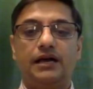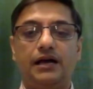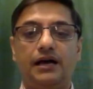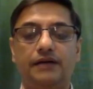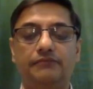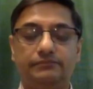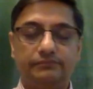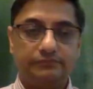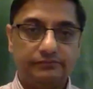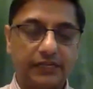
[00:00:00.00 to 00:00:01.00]
um,
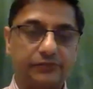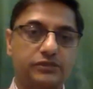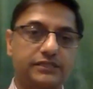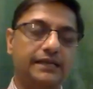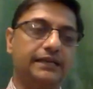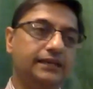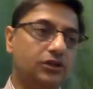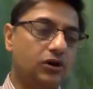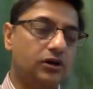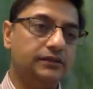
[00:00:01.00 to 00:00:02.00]
that was sailing
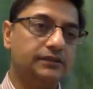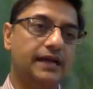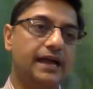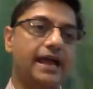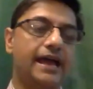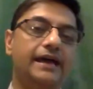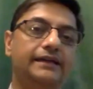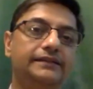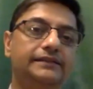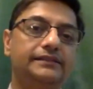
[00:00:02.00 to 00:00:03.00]
along
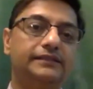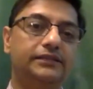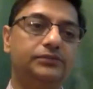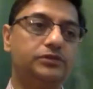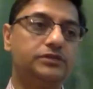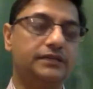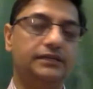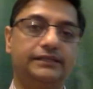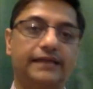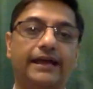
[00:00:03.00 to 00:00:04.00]
and it was
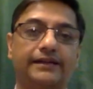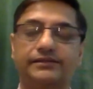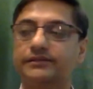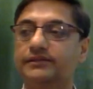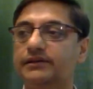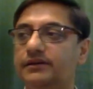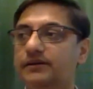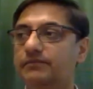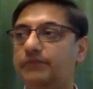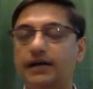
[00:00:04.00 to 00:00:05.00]
attacked
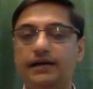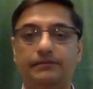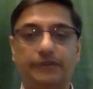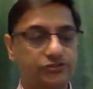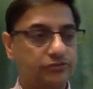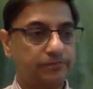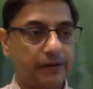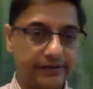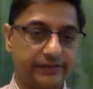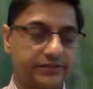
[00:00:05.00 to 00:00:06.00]
by a bunch of
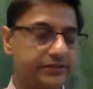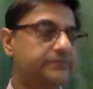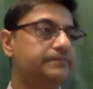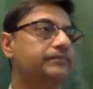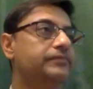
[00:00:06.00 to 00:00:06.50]
pirates